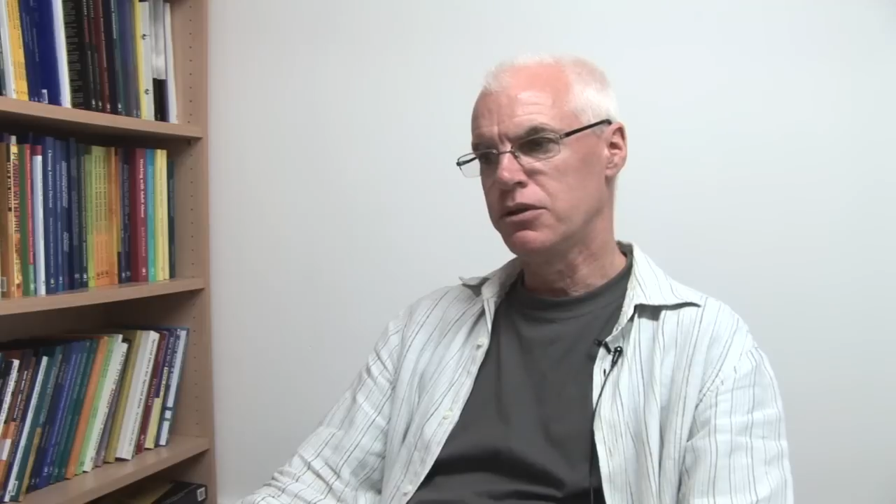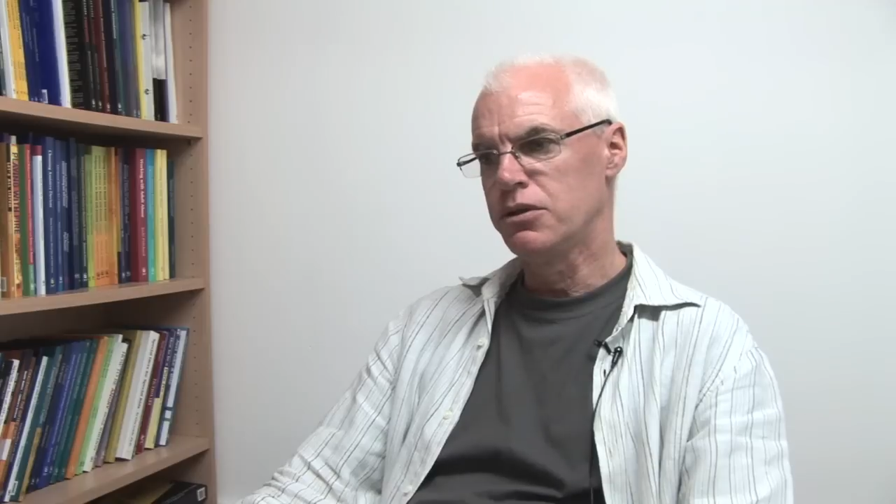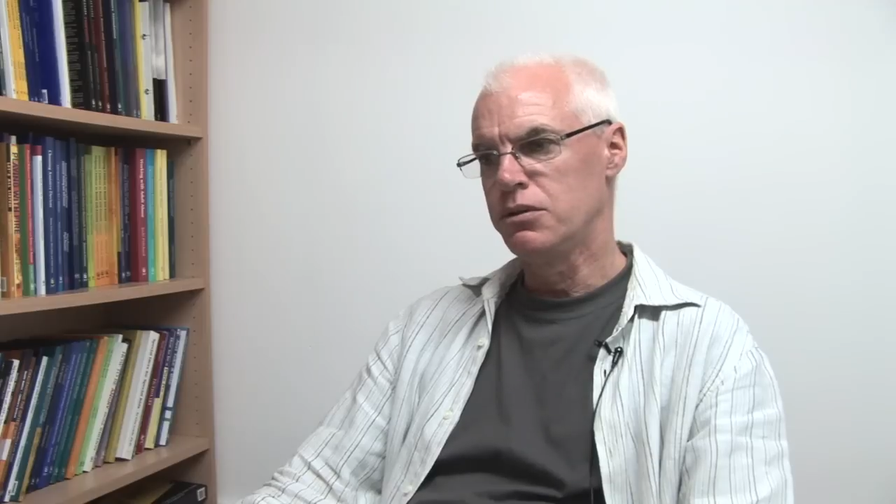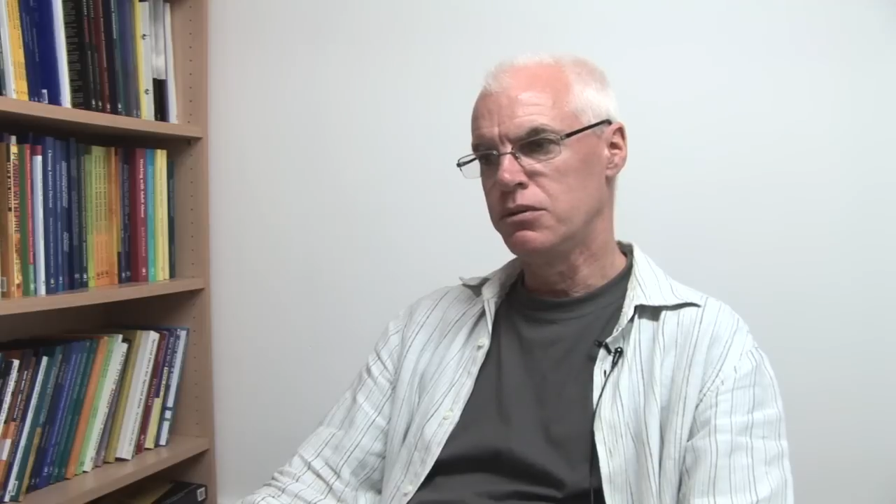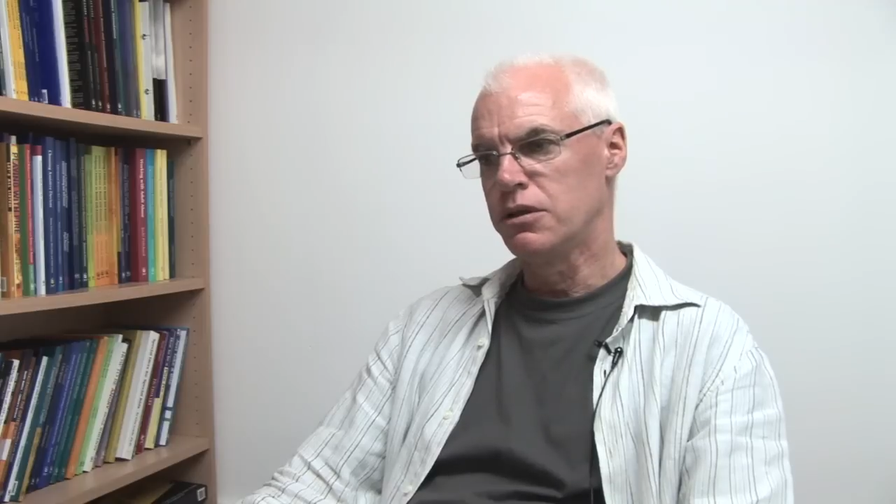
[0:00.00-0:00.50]

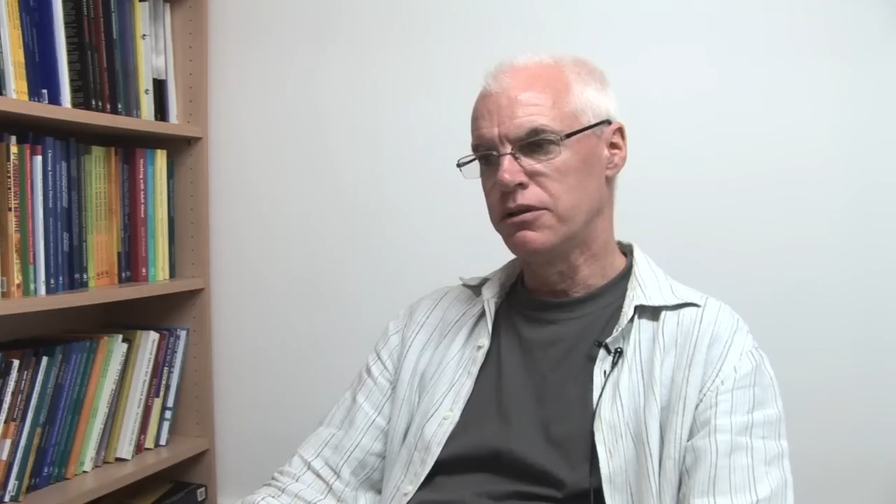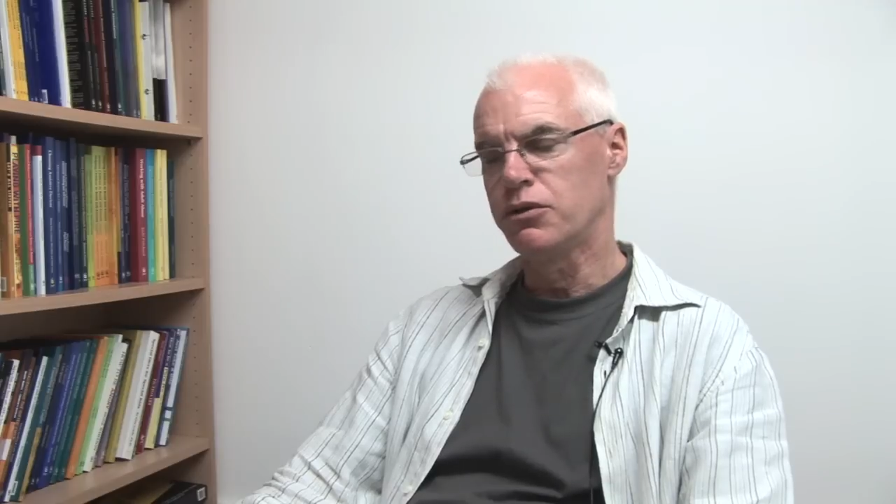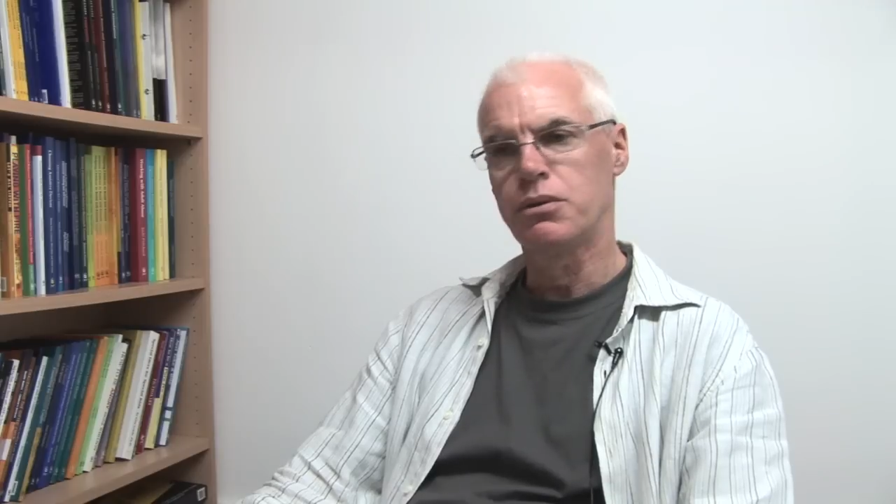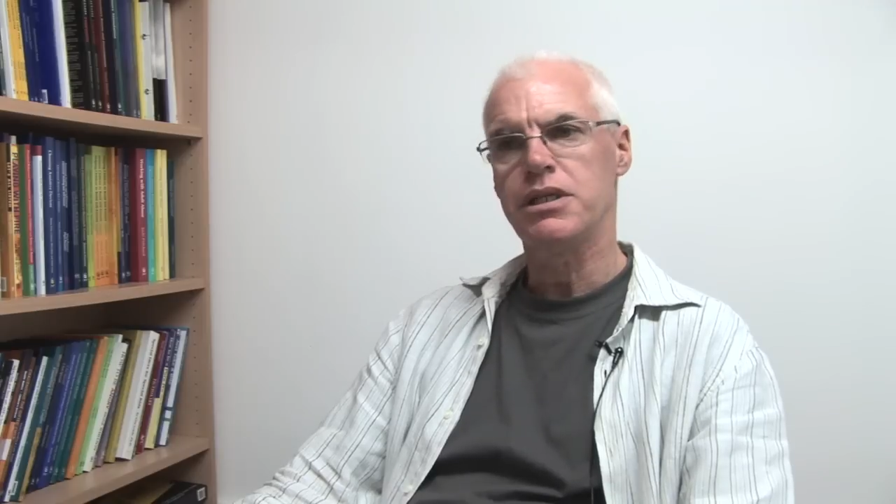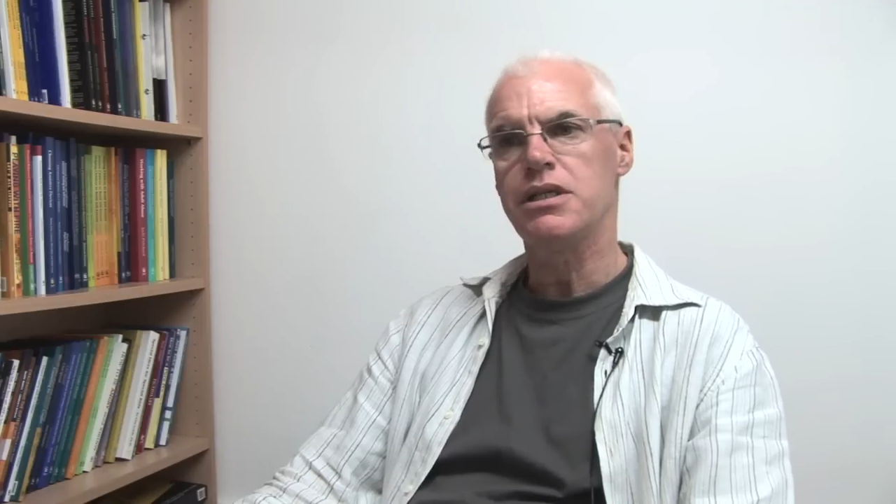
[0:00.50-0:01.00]
who have
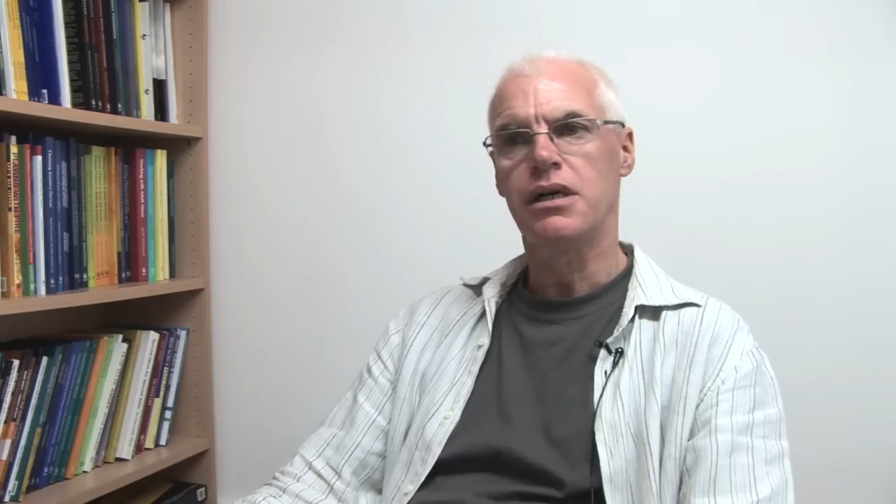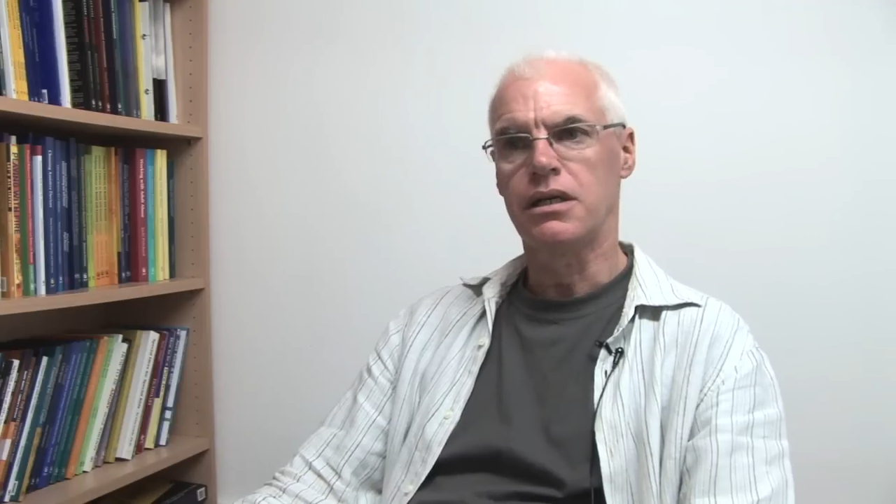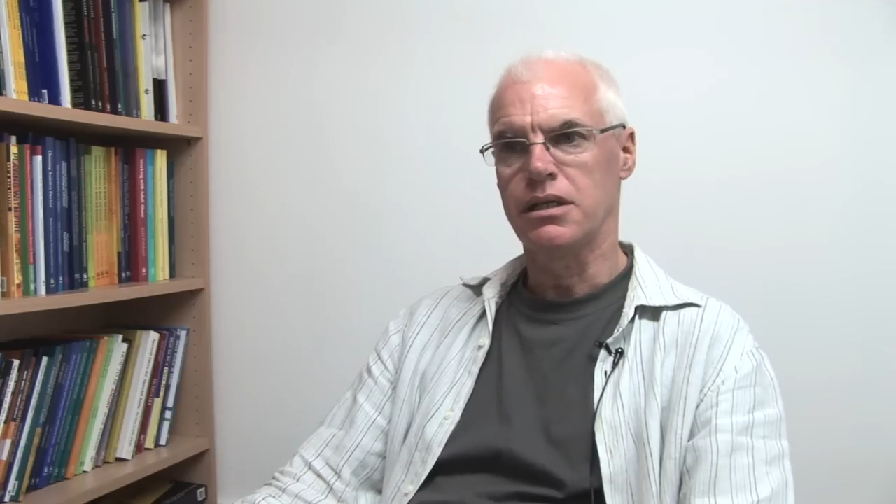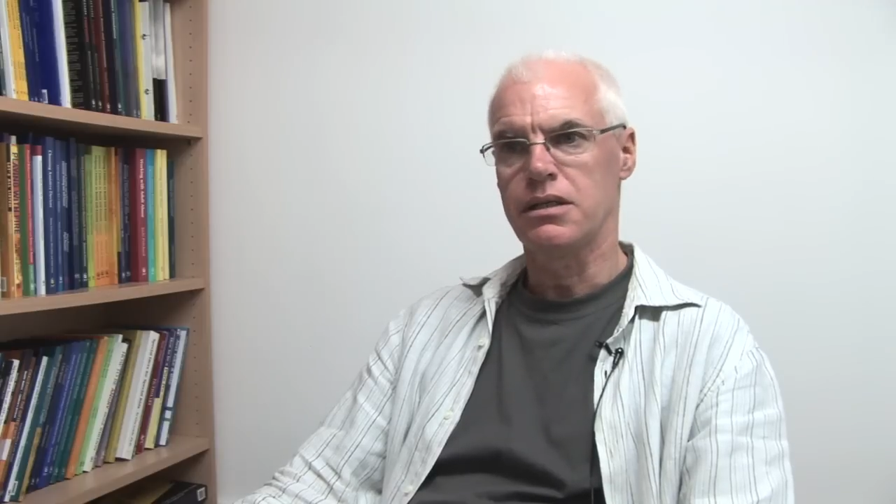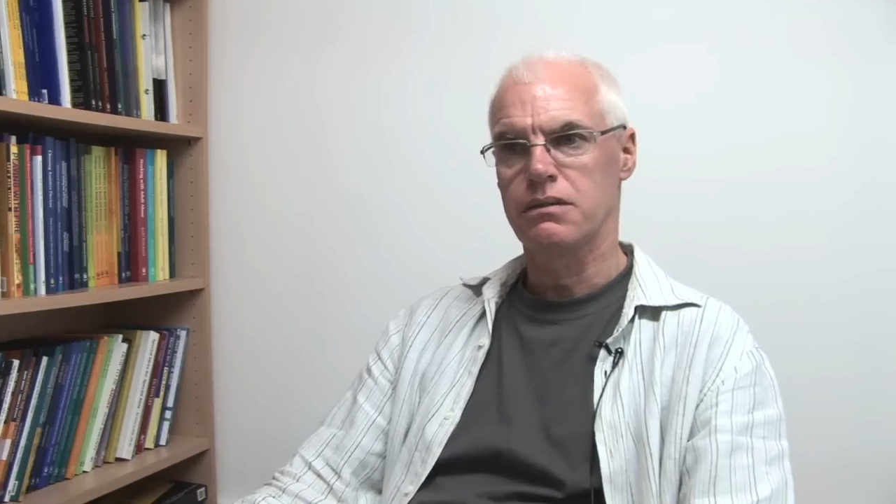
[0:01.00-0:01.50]
already
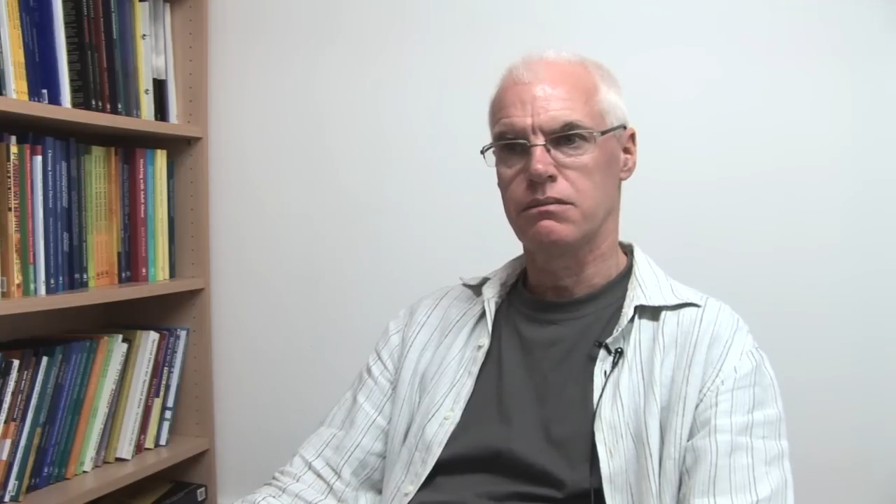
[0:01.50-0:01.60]
died.